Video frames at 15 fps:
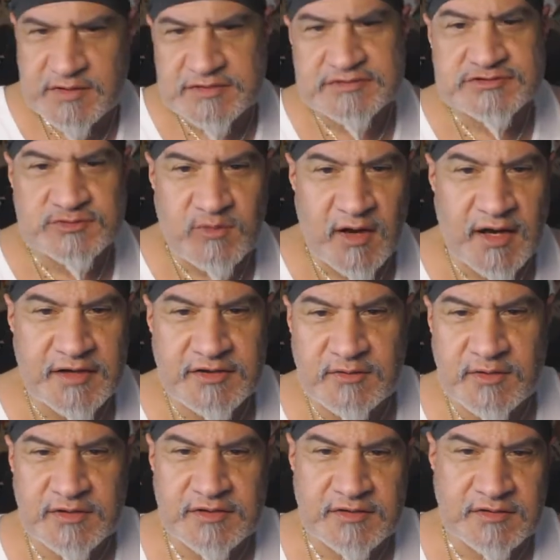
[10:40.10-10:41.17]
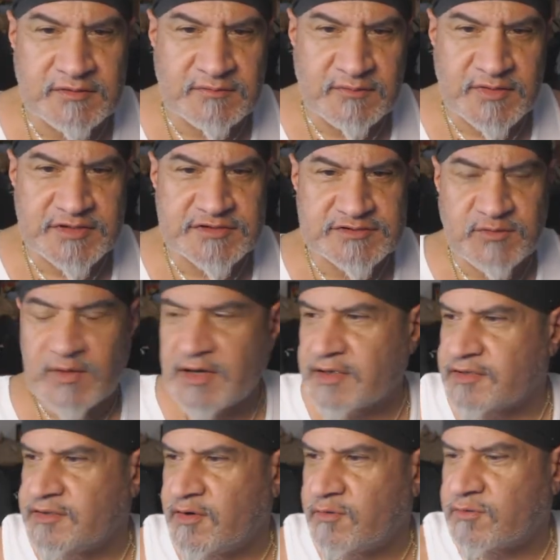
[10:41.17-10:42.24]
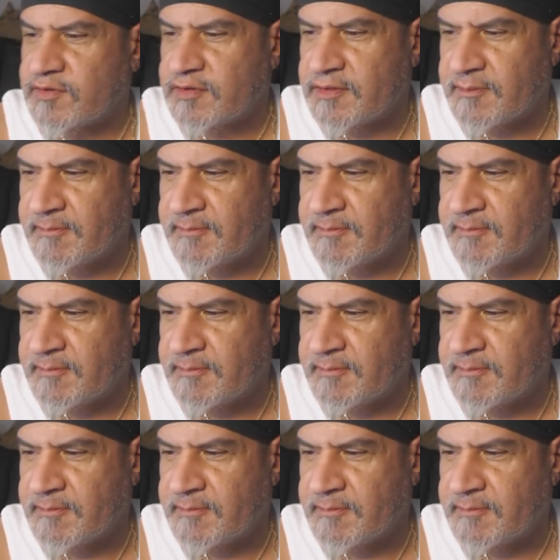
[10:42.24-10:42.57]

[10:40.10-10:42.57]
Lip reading: reasons why I do it and reasons why I don't.